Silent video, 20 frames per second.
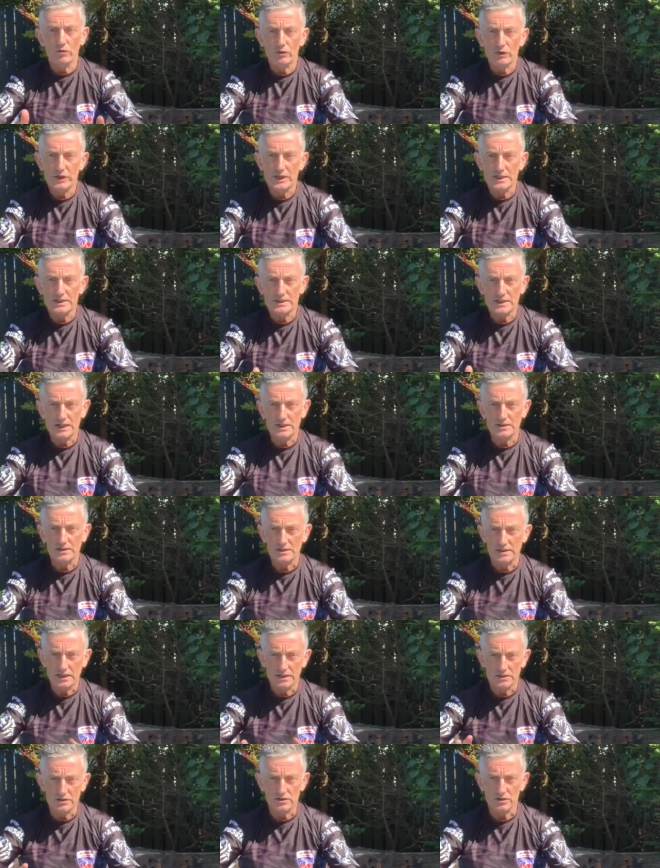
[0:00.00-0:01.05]
This
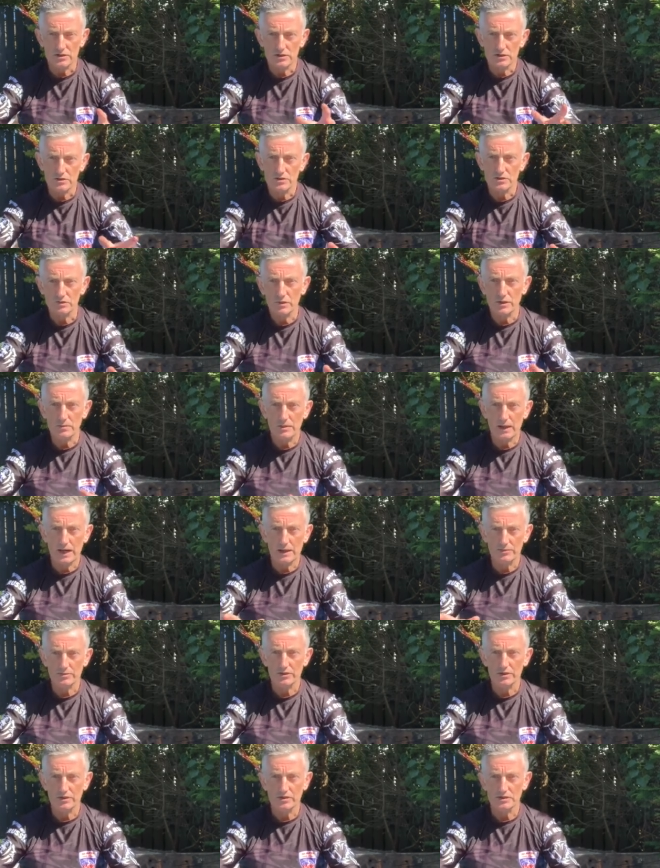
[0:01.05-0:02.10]
exercise, there's a wee
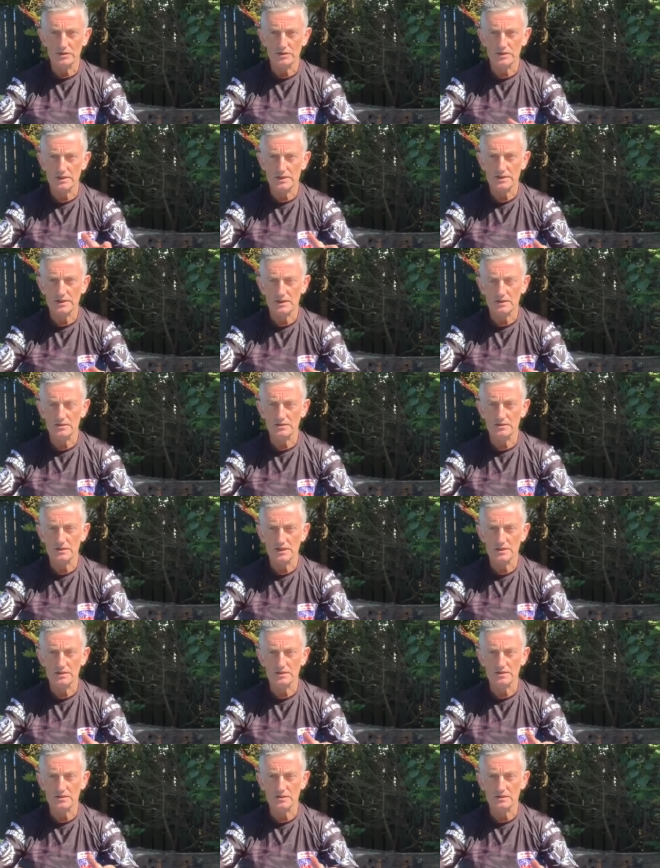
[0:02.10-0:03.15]
byproduct to this
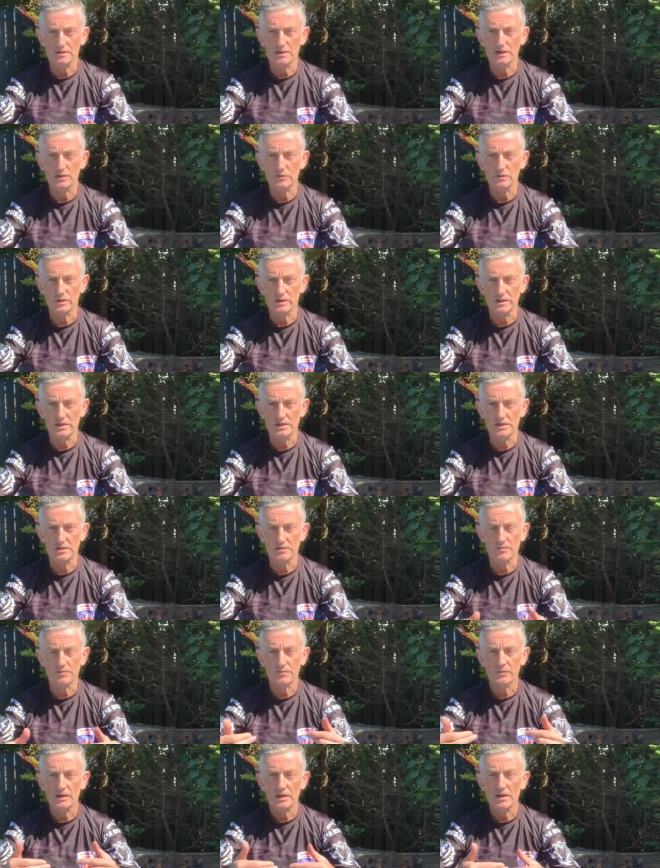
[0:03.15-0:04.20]
exercise. I'll tell you what it is.
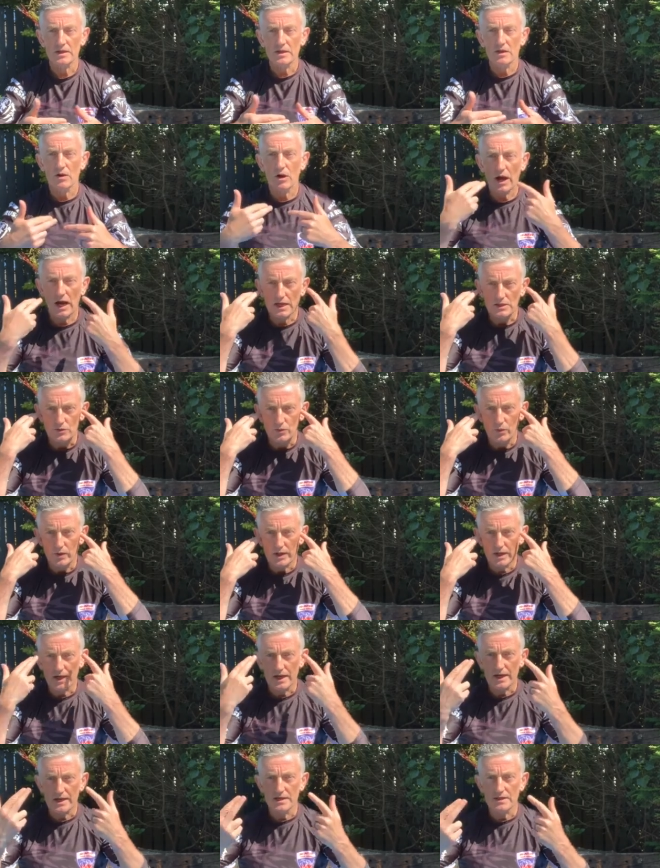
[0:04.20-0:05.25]
As we
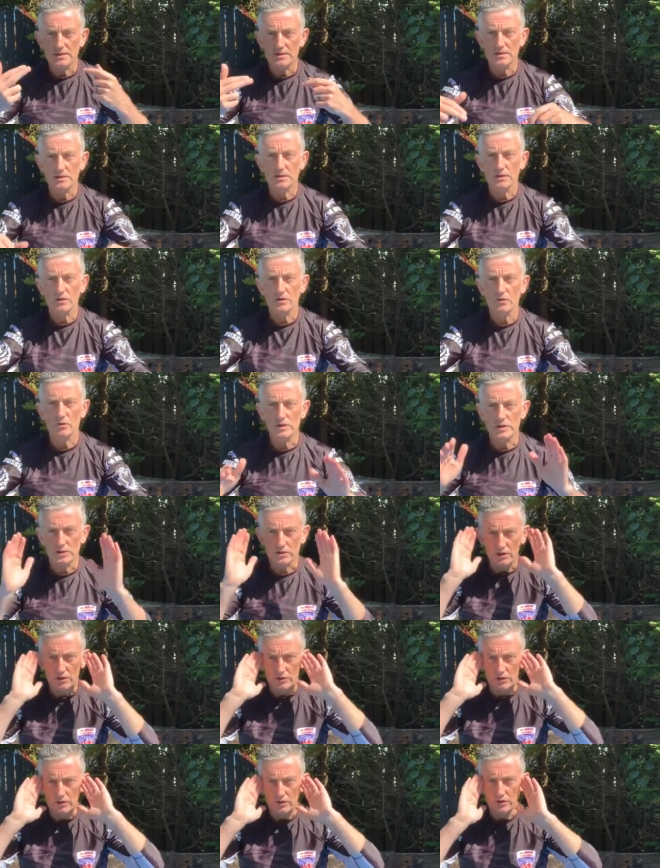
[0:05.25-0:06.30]
age, we
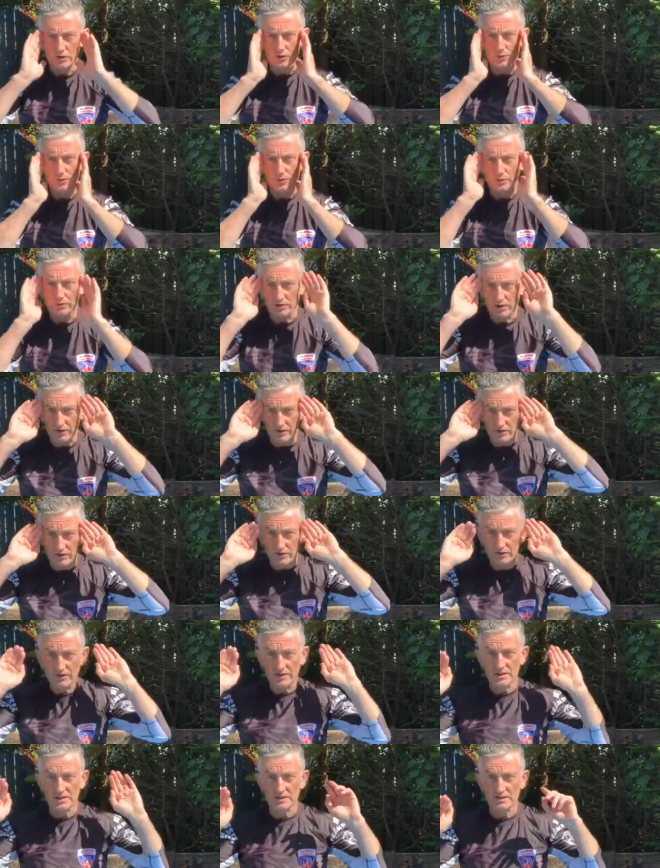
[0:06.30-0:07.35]
start to lose peripheral
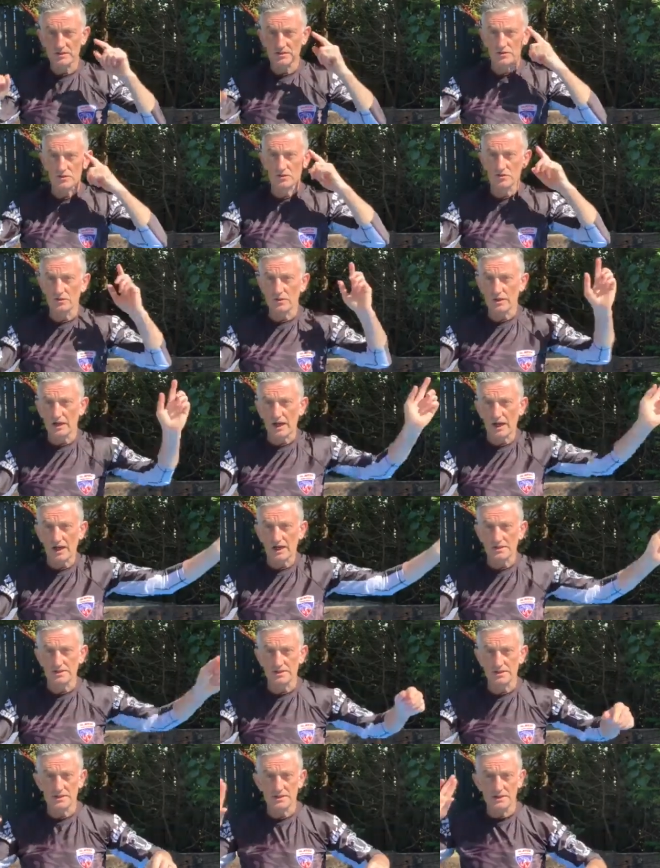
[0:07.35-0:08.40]
vision, so you
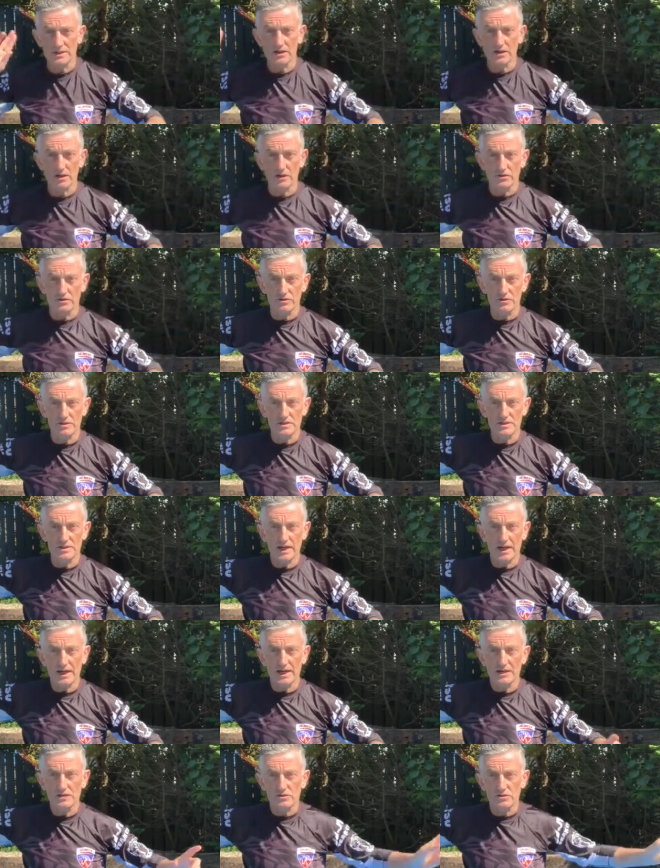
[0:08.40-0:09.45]
can't see out the
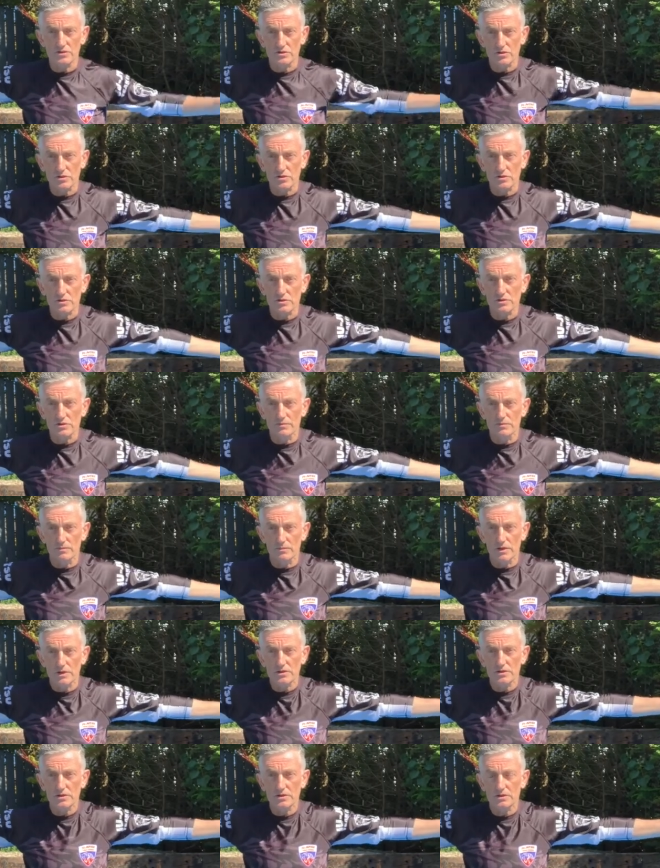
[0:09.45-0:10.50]
sides just as
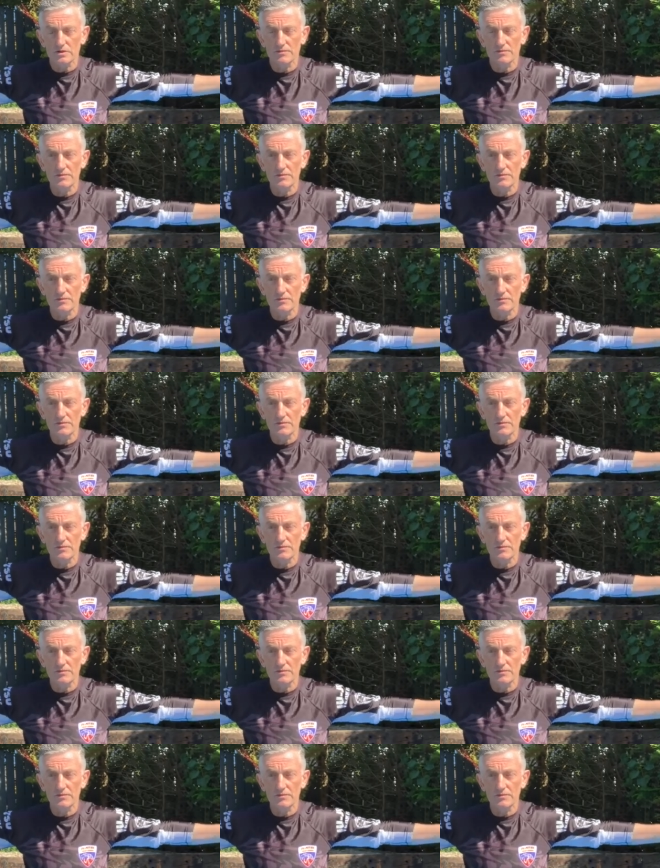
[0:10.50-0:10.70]
much.